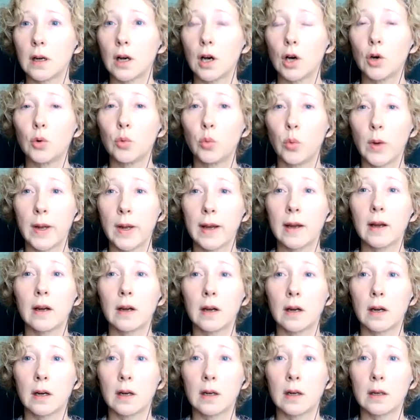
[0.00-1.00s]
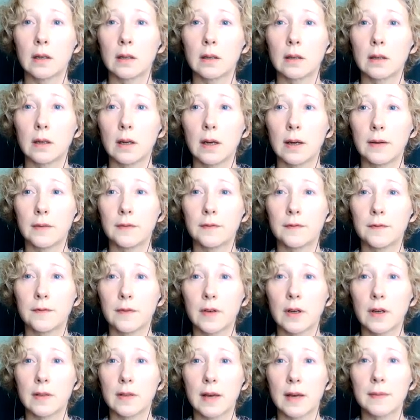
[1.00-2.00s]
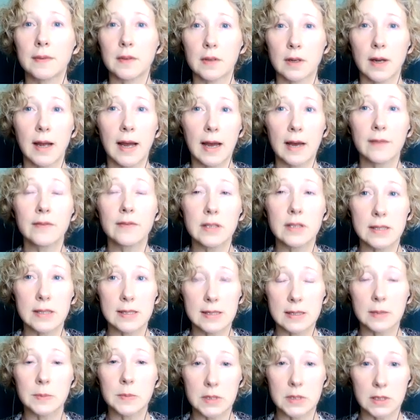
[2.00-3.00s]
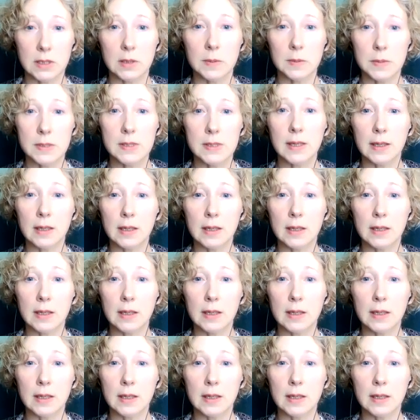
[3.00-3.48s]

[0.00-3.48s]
aware of that they're having symptoms.